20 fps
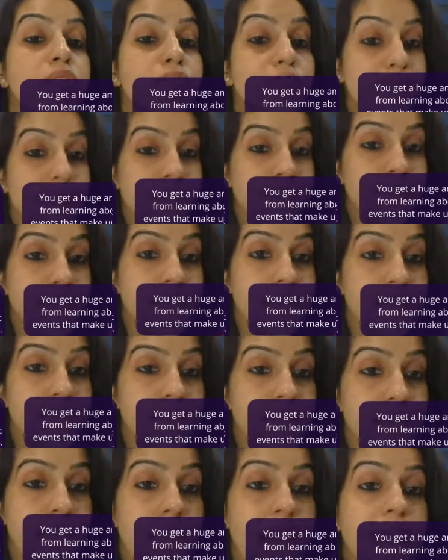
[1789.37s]

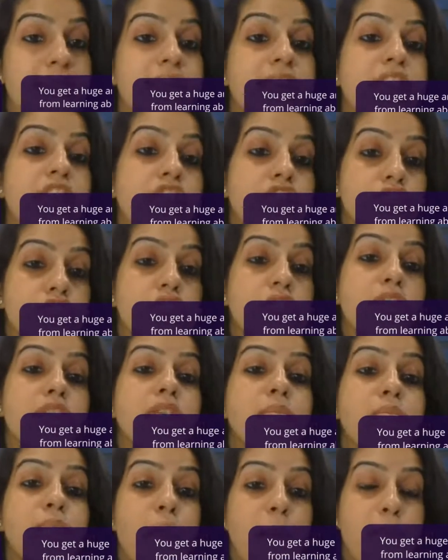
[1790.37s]
greatness, and history
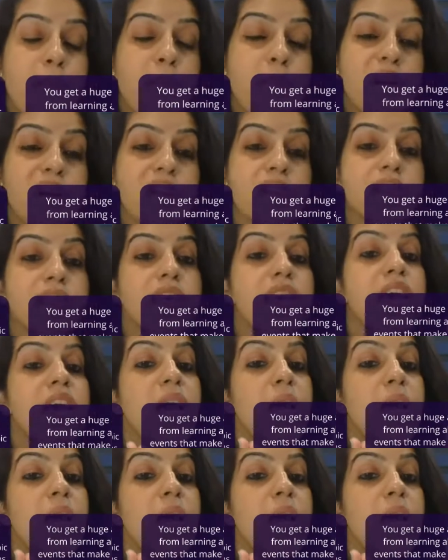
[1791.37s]
remembers